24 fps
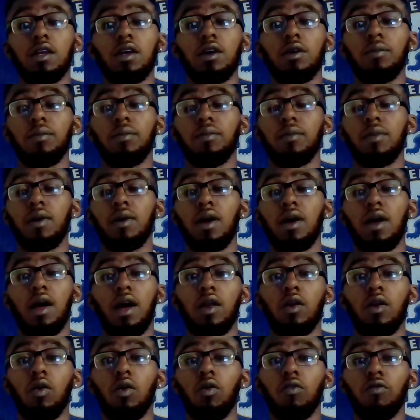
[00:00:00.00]
him, and
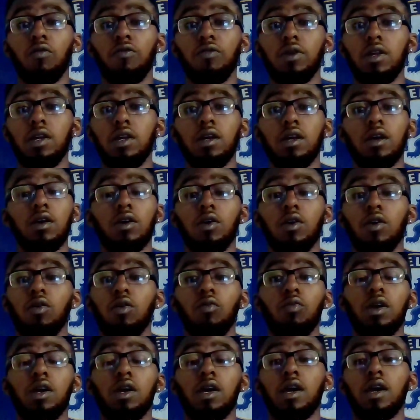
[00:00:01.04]
hopefully we
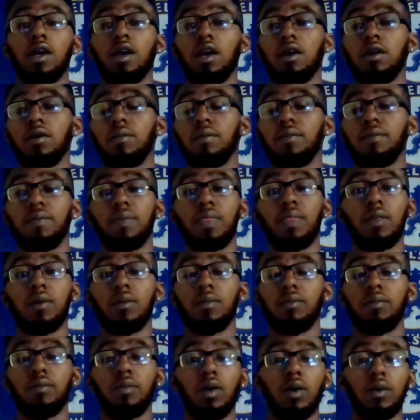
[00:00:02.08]
can get him.
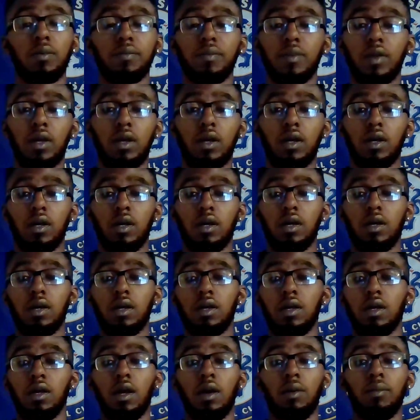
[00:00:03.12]
But
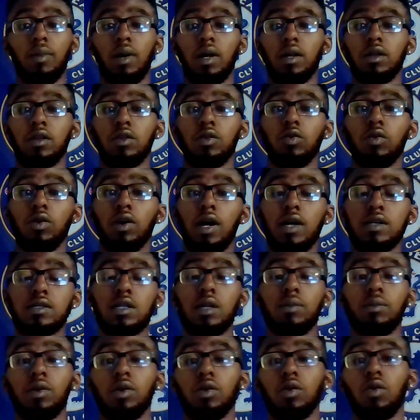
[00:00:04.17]
yeah, man, you guys
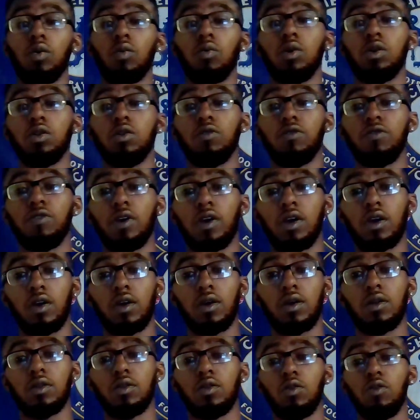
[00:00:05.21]
let me know what you think.
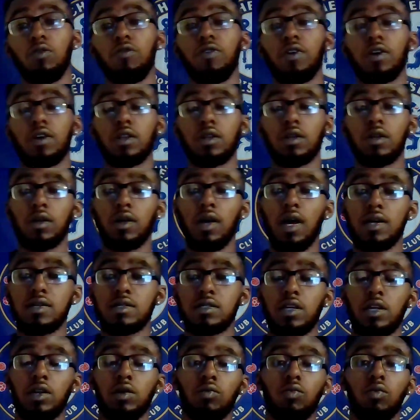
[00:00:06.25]
Do you think
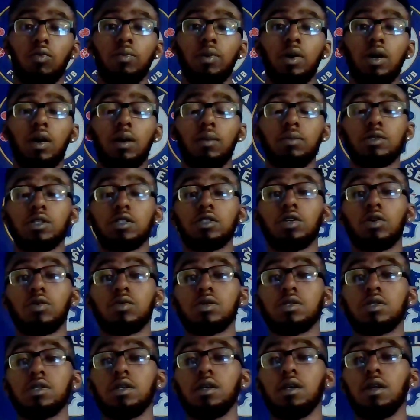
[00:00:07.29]
Caicedo will become to
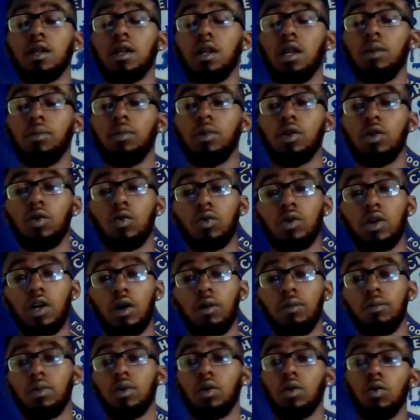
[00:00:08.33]
Chelsea? Let me know
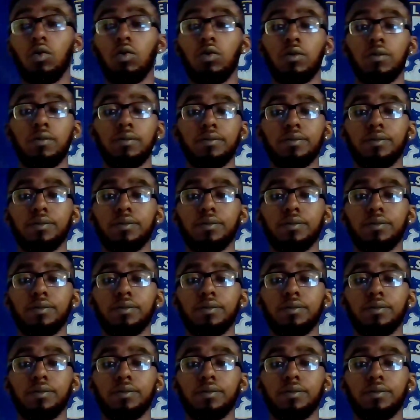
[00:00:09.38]
down below.